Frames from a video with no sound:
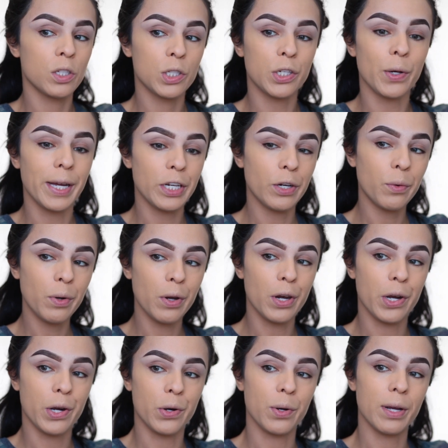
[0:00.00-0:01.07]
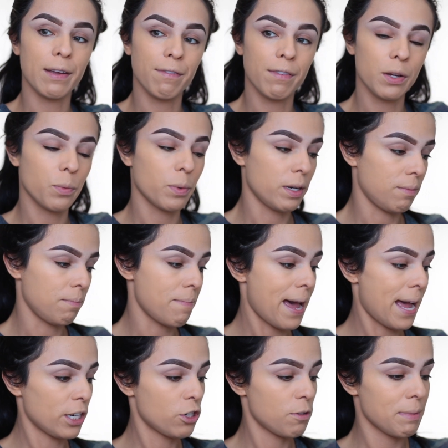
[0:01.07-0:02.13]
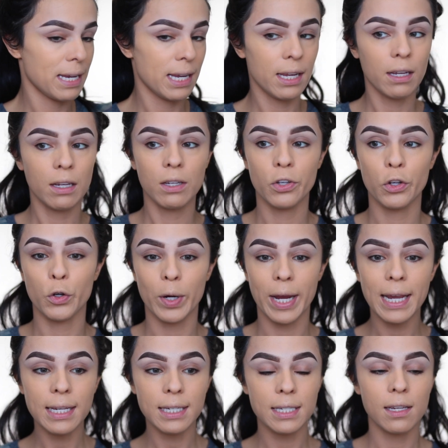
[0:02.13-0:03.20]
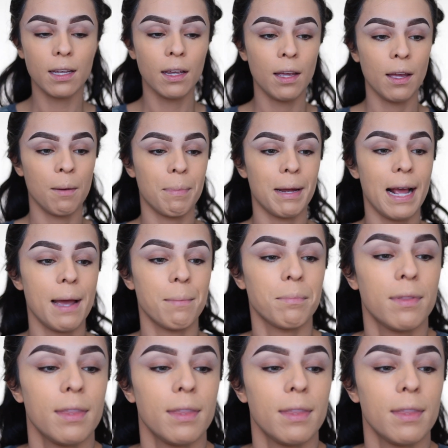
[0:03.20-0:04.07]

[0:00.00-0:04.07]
So I don't know if it would match me great, but I